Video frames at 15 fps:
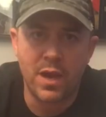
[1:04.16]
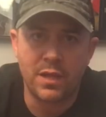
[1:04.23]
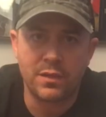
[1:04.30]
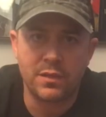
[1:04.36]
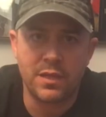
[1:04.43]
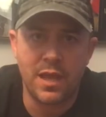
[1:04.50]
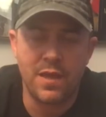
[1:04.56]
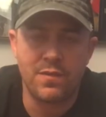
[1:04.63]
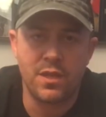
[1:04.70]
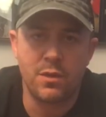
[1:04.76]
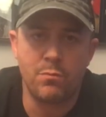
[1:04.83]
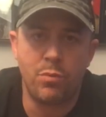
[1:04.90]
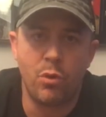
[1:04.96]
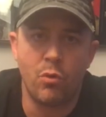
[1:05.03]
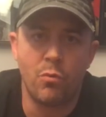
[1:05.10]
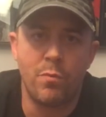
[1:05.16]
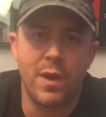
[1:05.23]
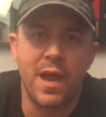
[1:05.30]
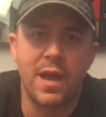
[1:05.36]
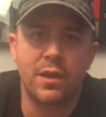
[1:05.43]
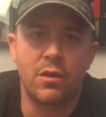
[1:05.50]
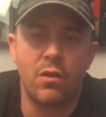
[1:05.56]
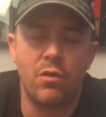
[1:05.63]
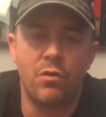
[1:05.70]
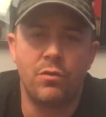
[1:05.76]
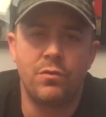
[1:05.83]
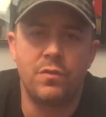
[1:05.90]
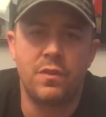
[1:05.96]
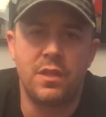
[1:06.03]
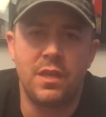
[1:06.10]
button and then pull back
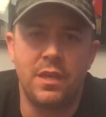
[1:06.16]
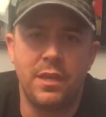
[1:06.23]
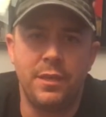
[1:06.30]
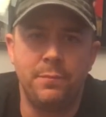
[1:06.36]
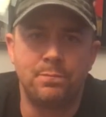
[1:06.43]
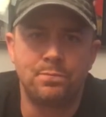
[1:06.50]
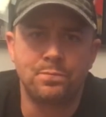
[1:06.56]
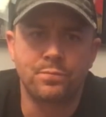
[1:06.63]
on the